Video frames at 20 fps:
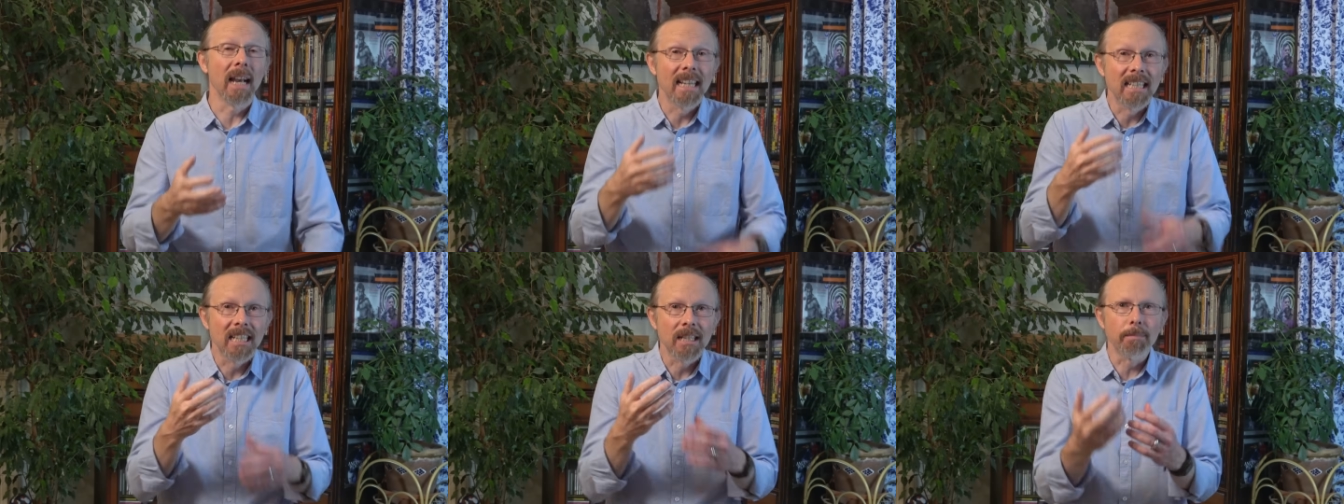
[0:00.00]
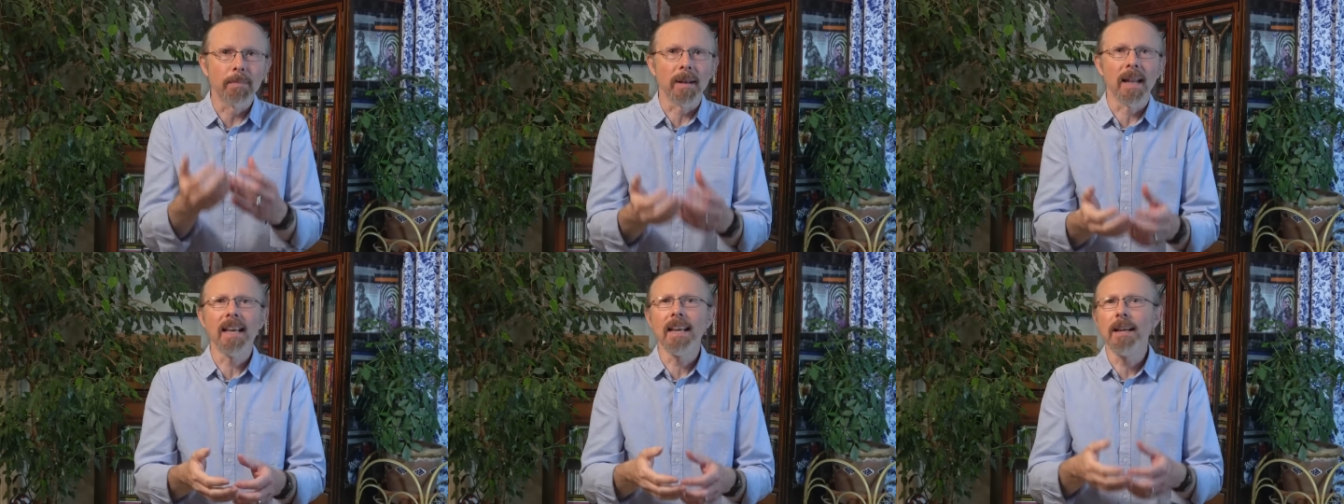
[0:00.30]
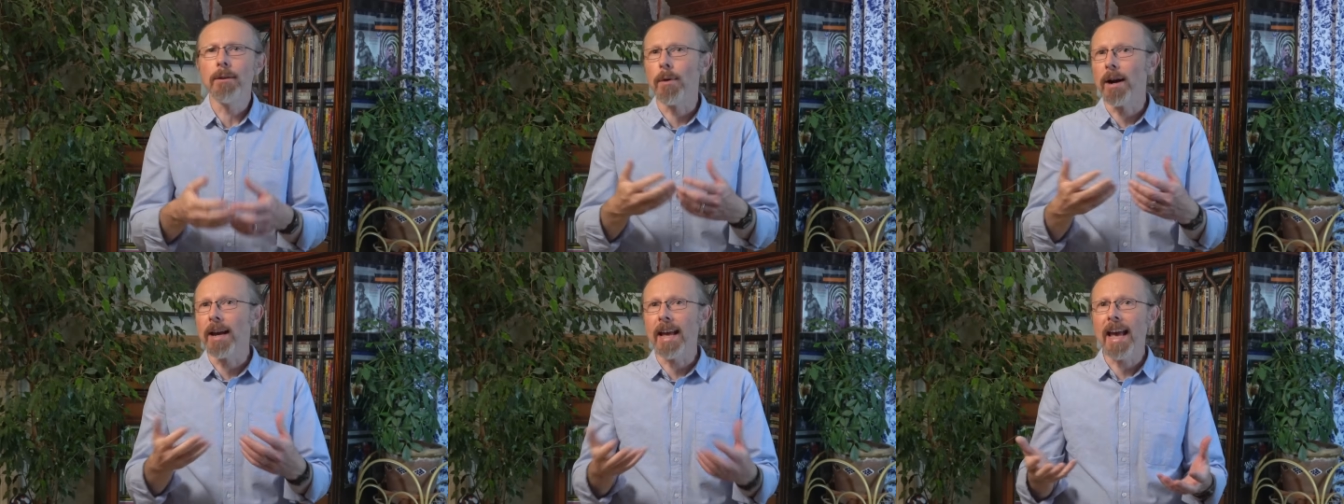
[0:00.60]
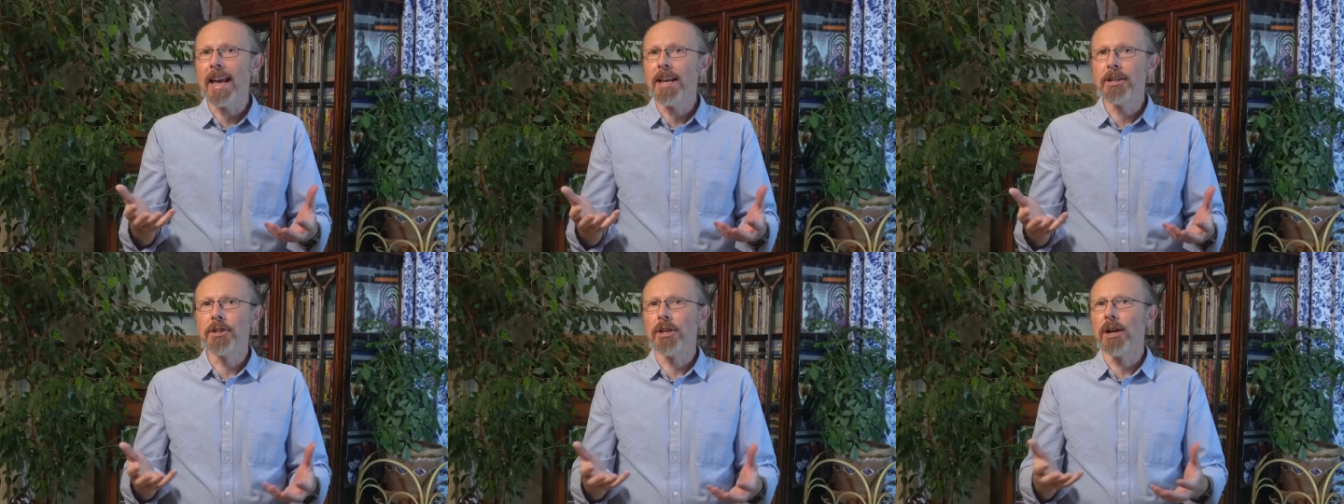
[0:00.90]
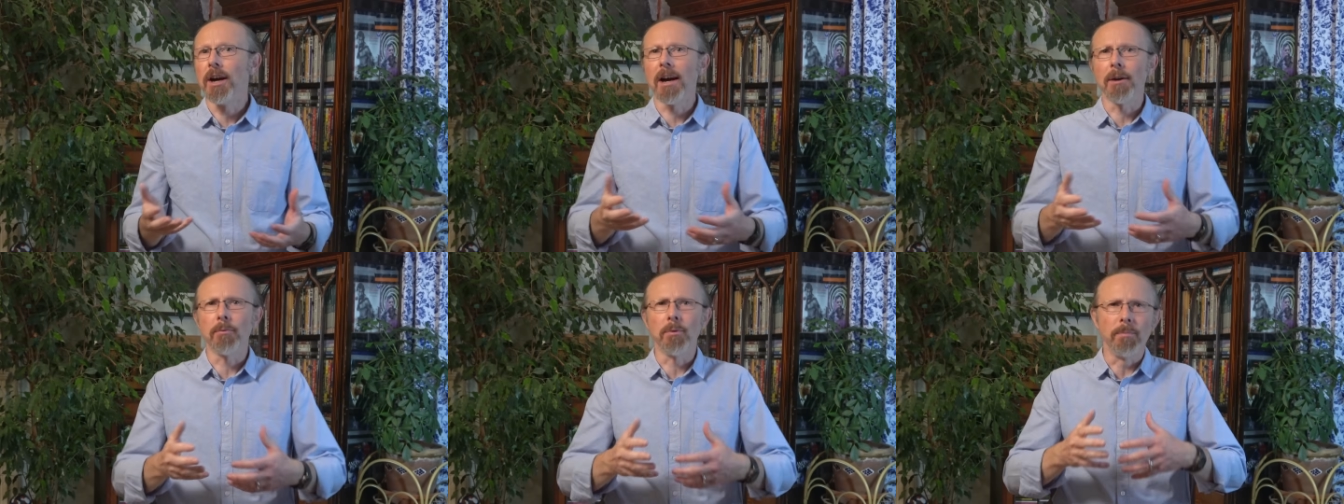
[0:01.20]
explain why
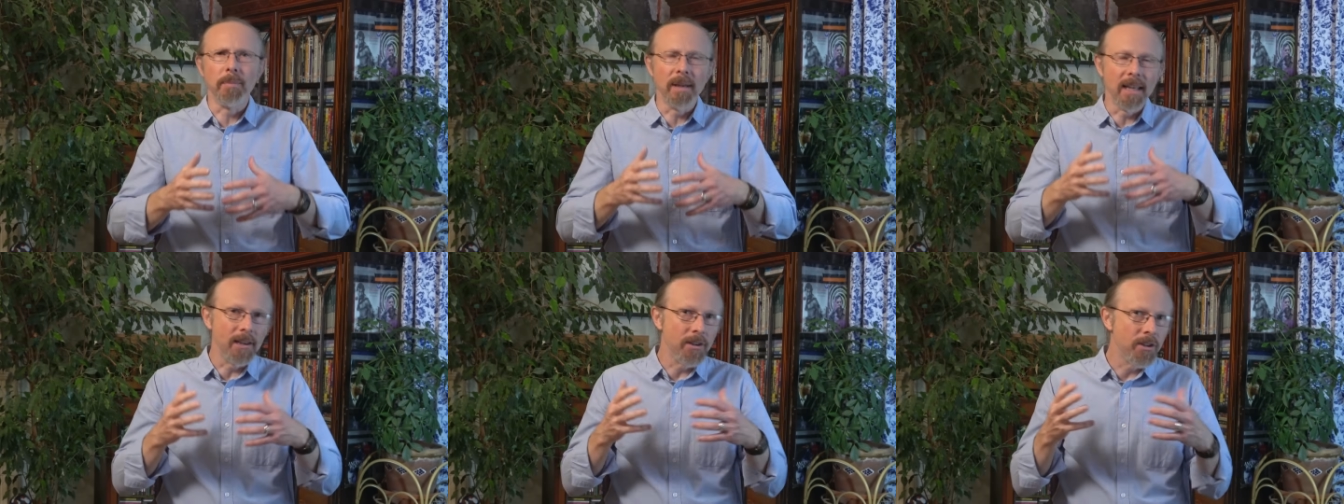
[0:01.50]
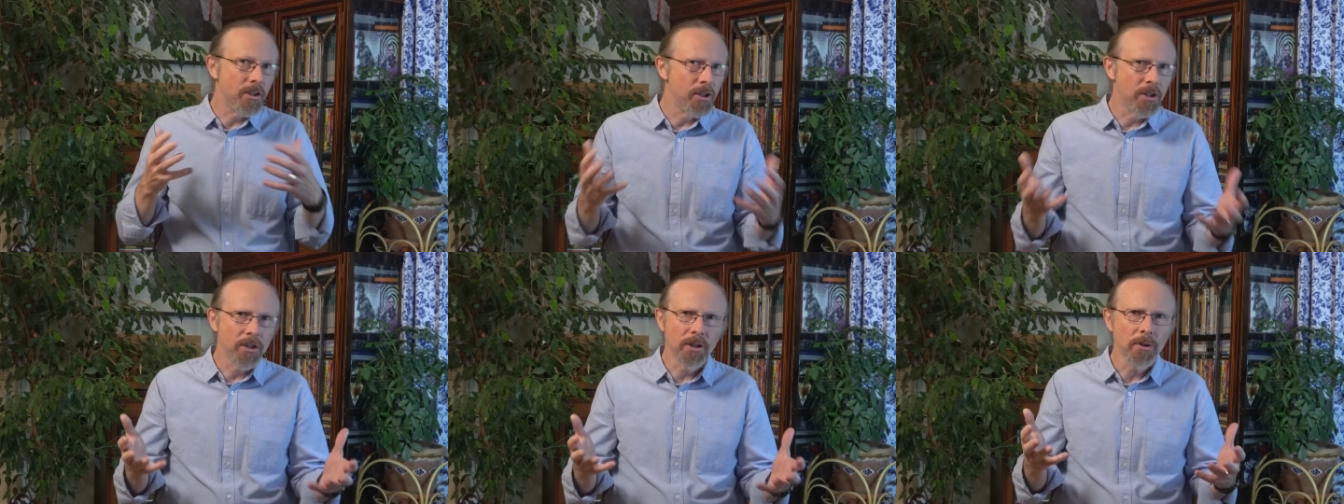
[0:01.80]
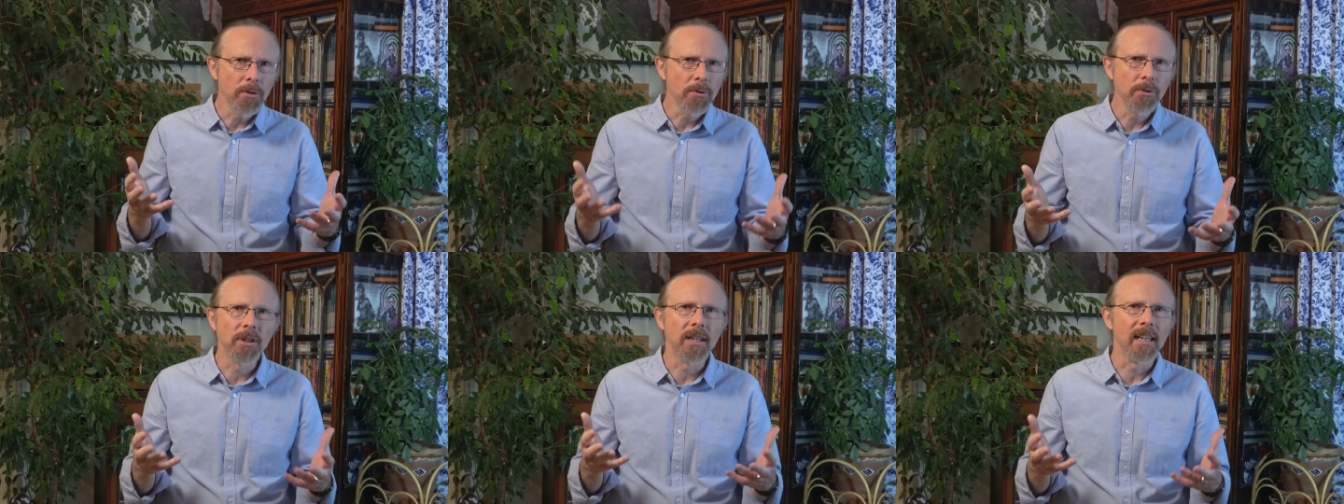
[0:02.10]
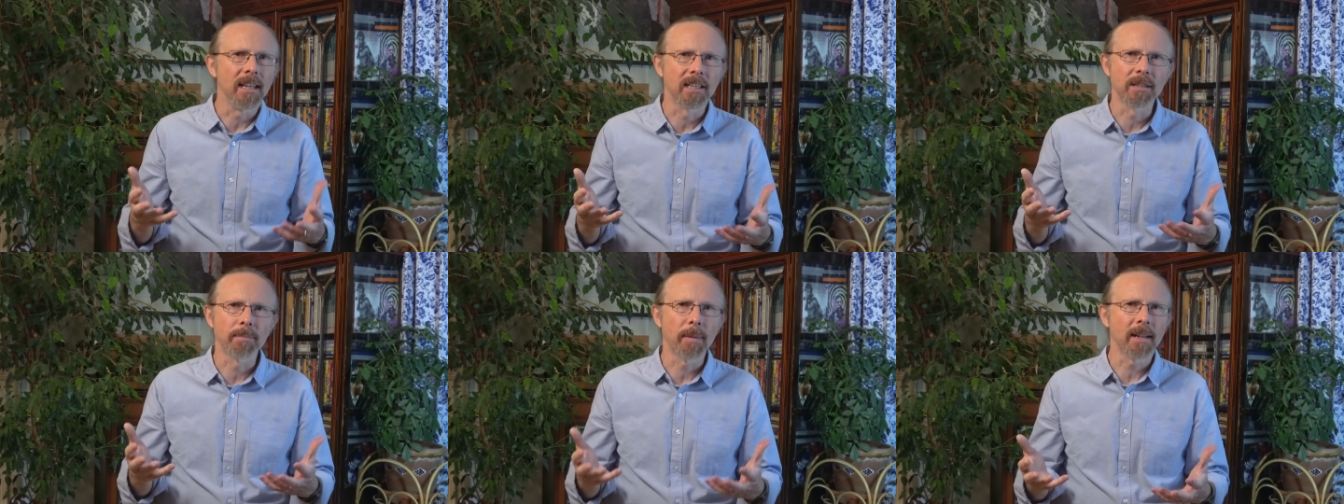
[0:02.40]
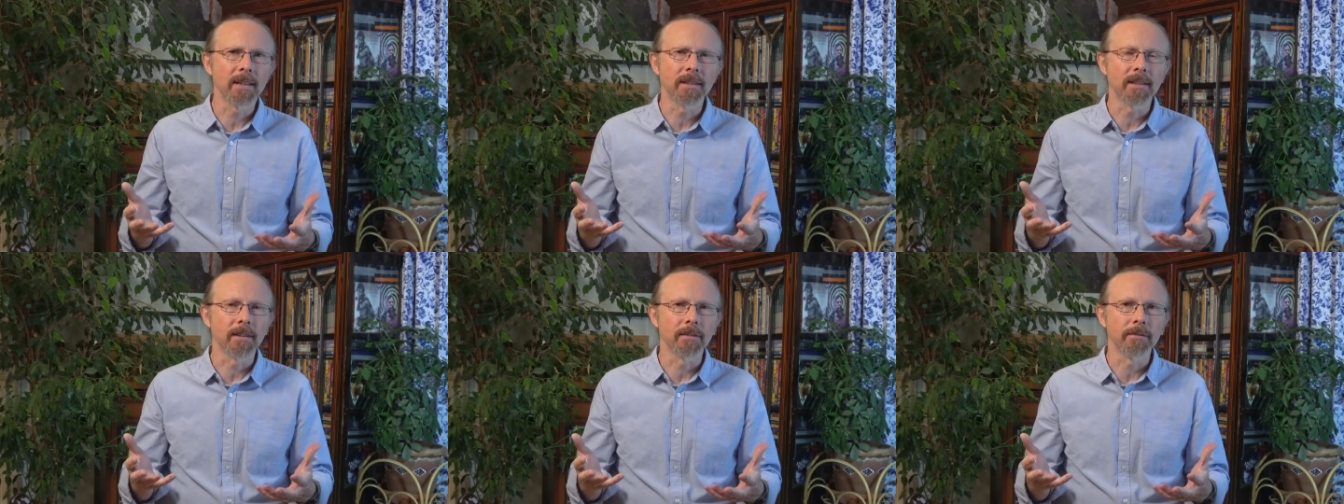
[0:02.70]
AGI will be hugely
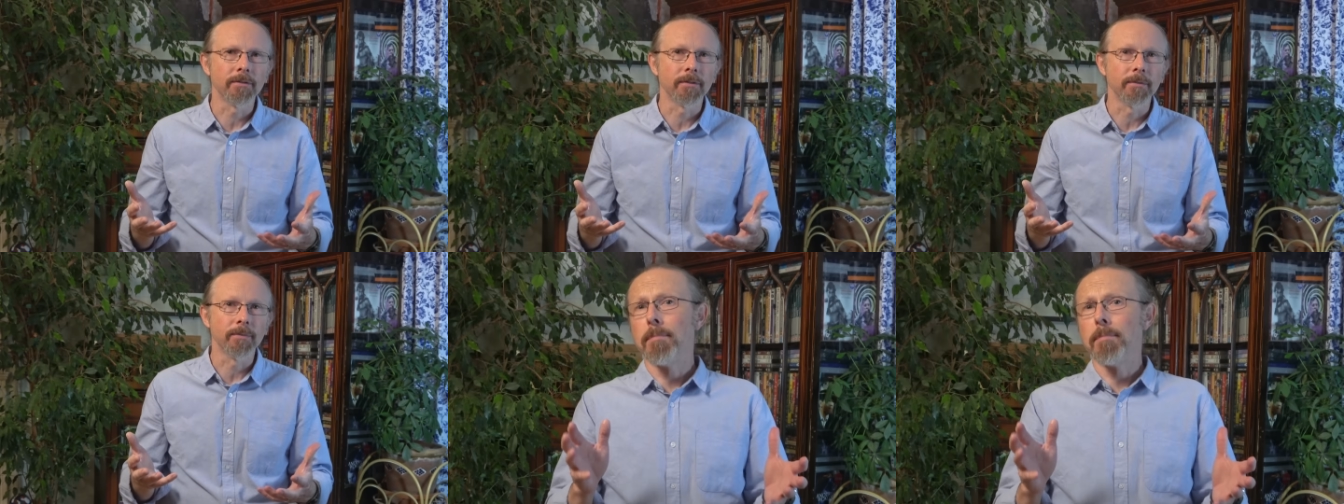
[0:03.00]
expensive,